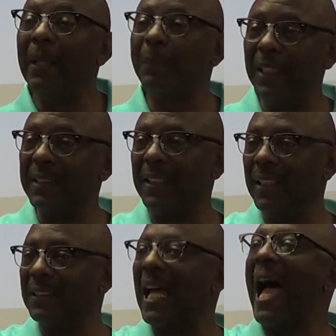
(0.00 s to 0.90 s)
if this
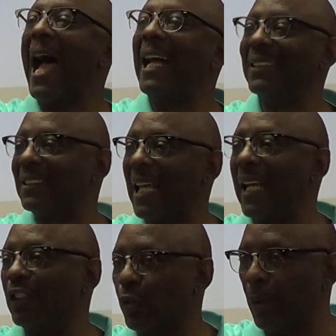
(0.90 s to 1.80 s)
is a
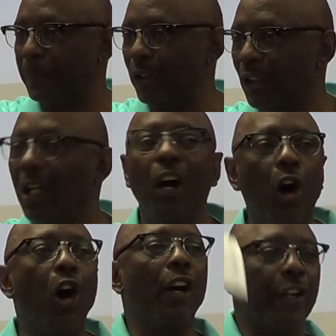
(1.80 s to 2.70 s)
hindsight scripture
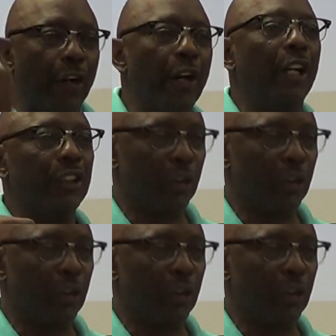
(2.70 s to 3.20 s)
or a current